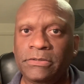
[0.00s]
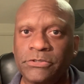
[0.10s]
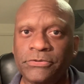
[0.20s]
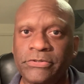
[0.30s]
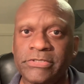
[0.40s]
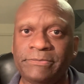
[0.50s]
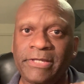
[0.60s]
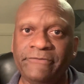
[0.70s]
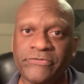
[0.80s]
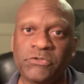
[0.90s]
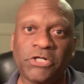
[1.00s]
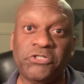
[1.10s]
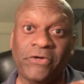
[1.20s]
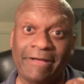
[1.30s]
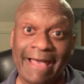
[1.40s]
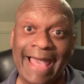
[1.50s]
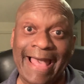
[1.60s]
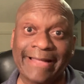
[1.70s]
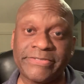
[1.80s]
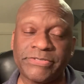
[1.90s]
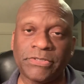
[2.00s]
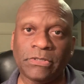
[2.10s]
Tourism Infrastructure Act,